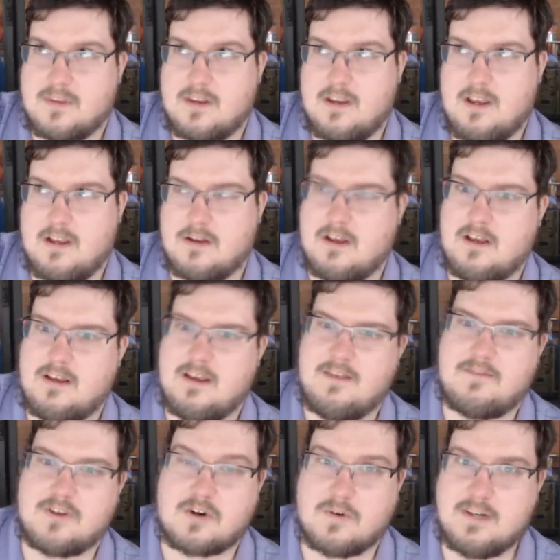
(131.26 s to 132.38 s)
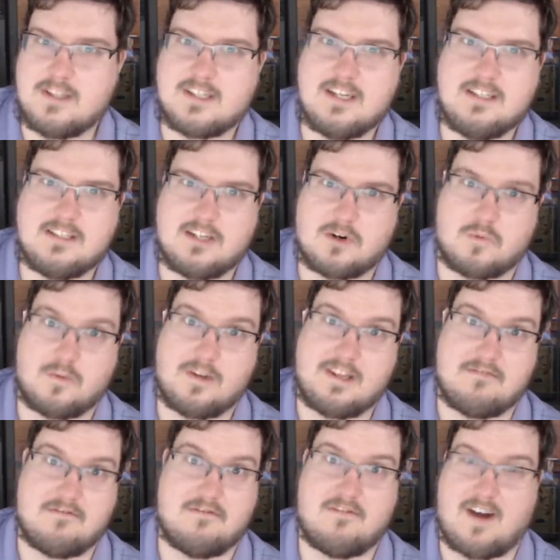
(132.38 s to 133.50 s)
if a greenskin's in a really
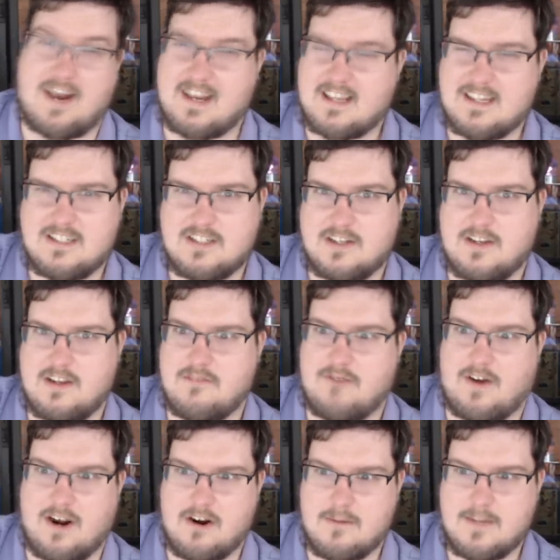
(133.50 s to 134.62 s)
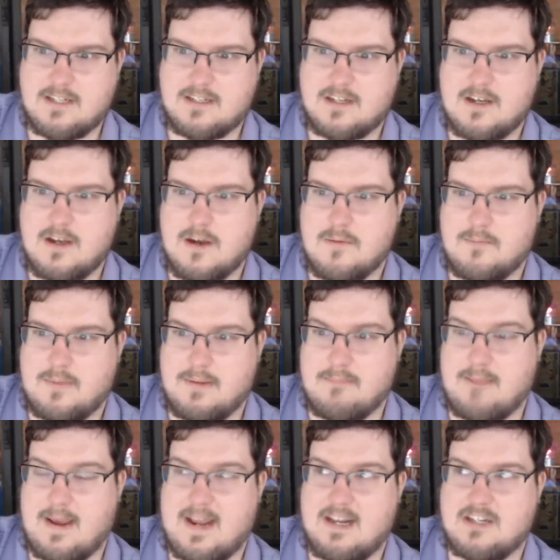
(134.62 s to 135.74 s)
violent environment, but
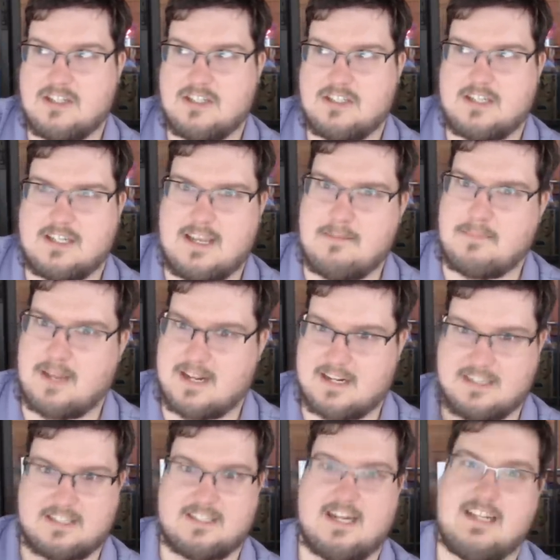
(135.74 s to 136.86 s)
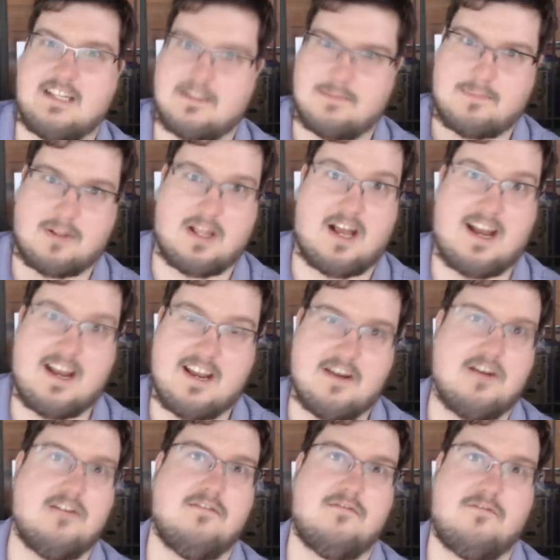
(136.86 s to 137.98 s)
manages to keep like a steady supply
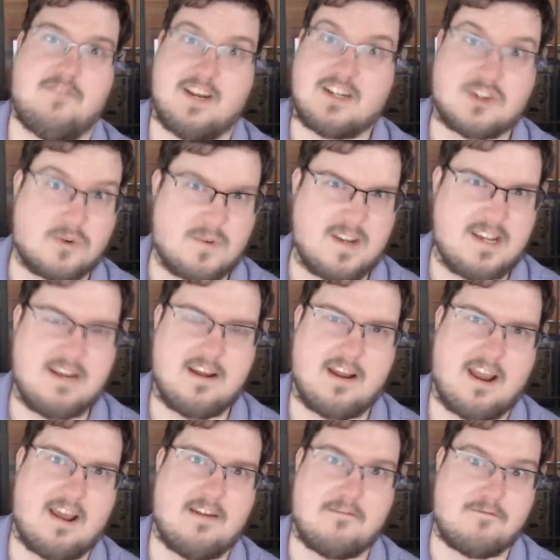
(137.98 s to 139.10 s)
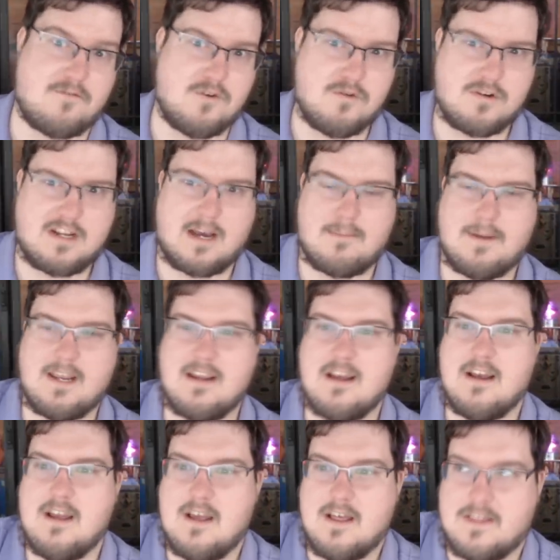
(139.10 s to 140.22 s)
of victory and food coming,
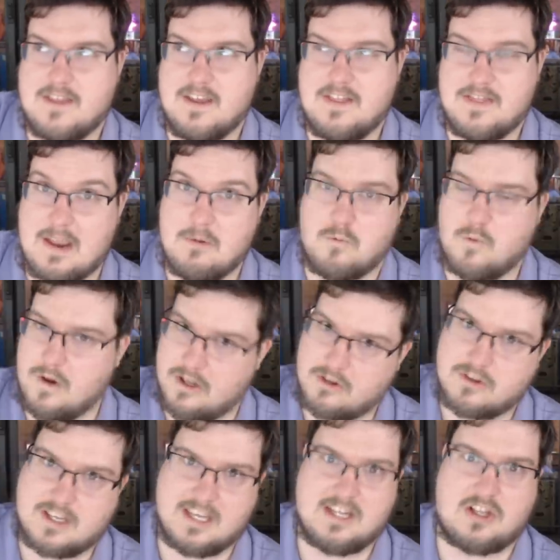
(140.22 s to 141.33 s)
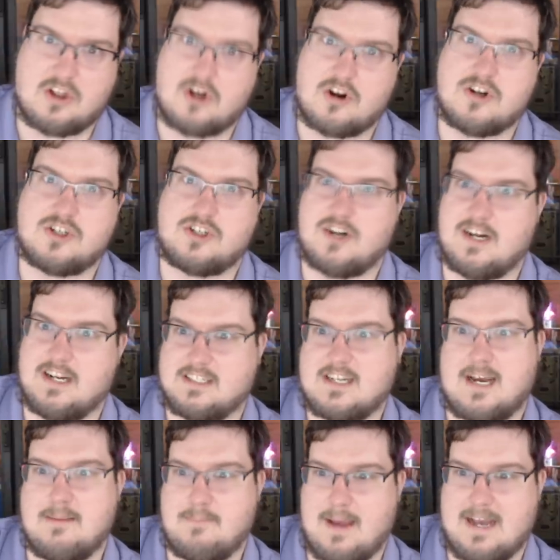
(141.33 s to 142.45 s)
then they will get larger as
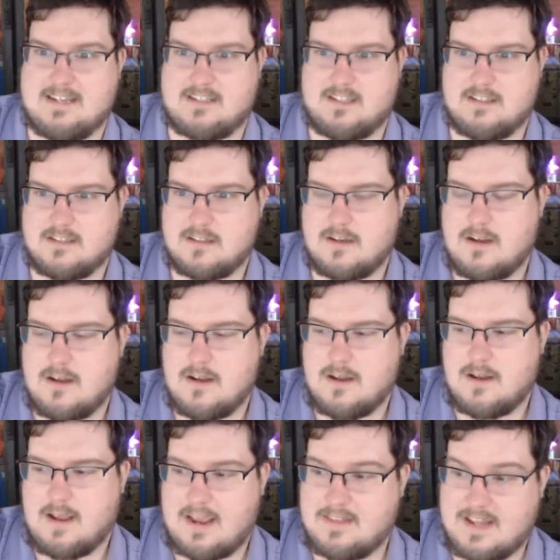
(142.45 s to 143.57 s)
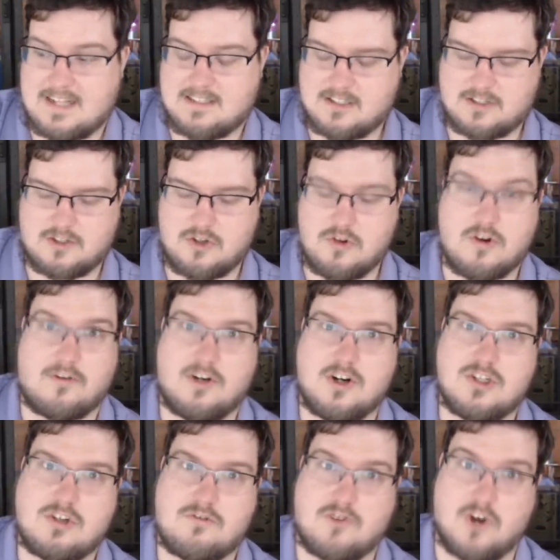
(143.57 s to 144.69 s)
time passes. And that's
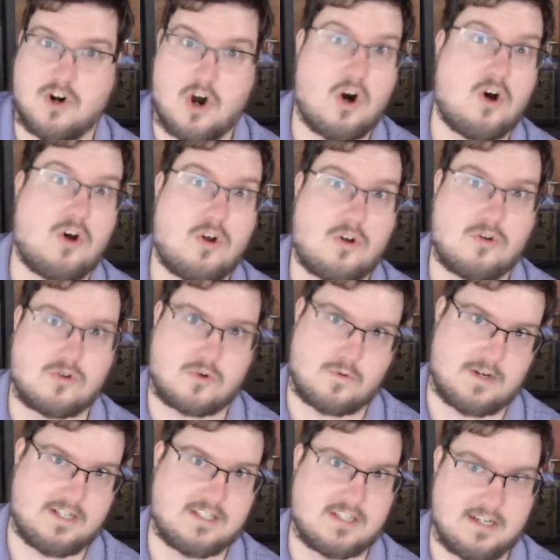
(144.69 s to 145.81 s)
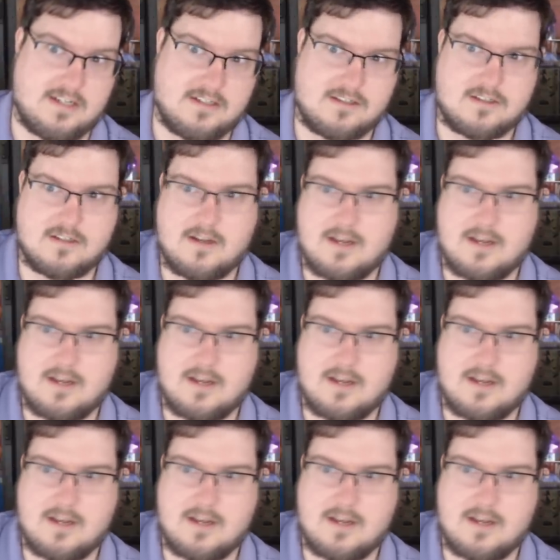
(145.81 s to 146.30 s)
universal for all greenskins.